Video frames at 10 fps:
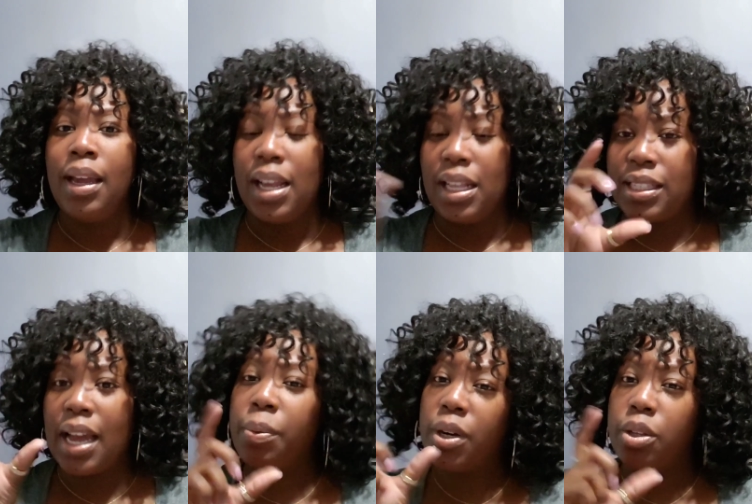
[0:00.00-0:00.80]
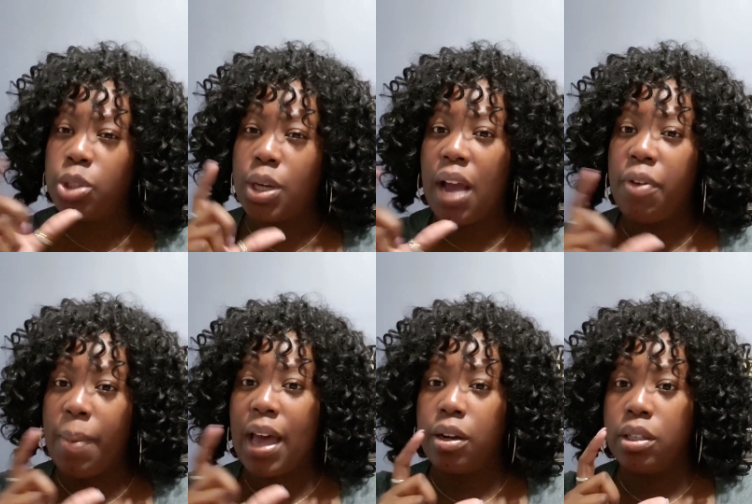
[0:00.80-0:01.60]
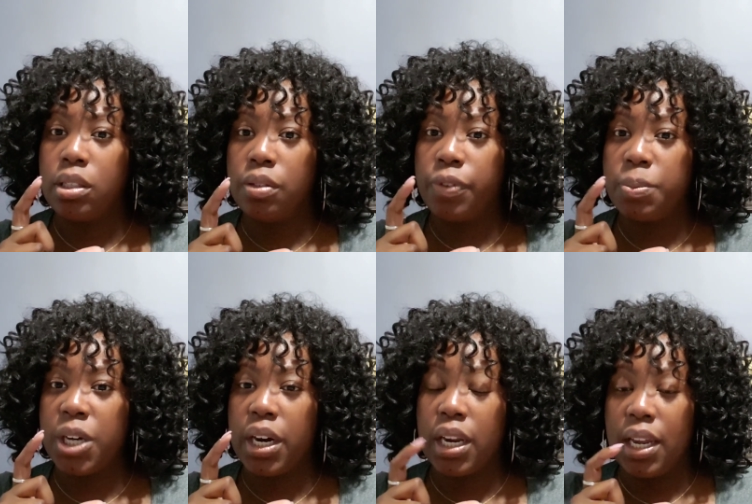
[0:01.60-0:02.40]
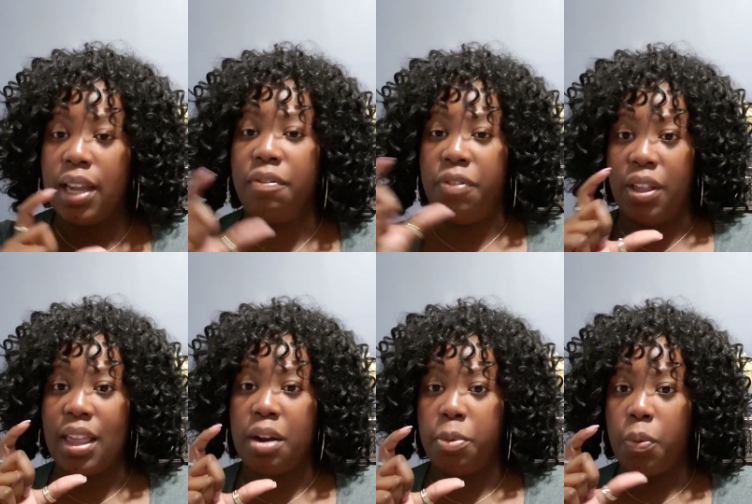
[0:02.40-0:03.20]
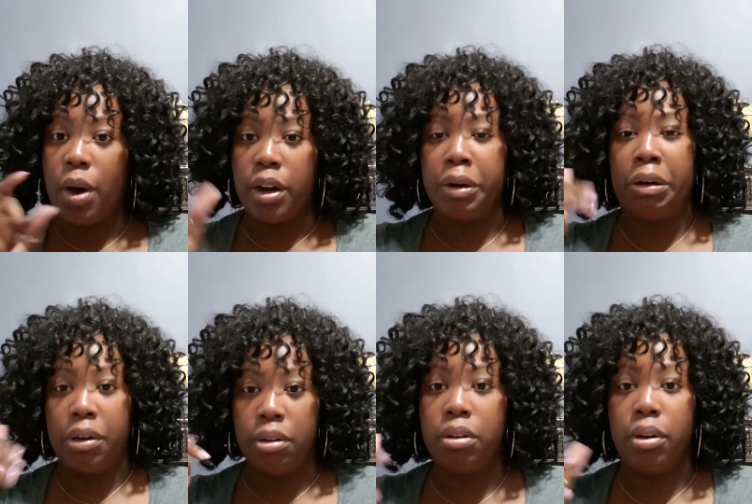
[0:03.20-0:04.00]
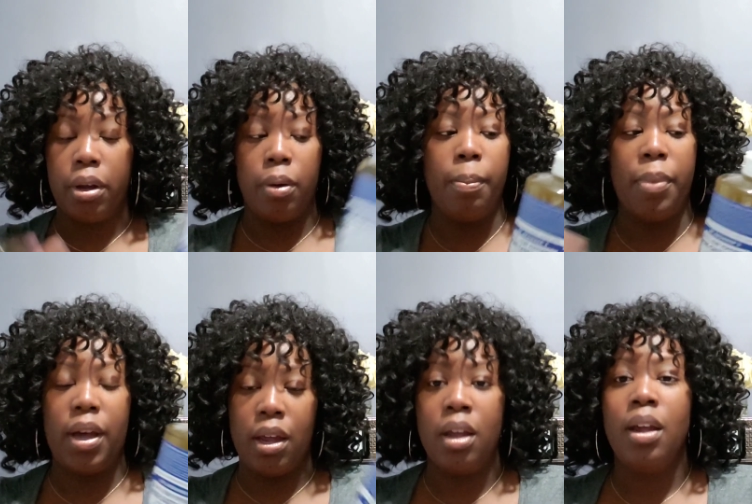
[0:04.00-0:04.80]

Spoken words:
inside one of those travel bottles from Target and fill that up with water, and you know, but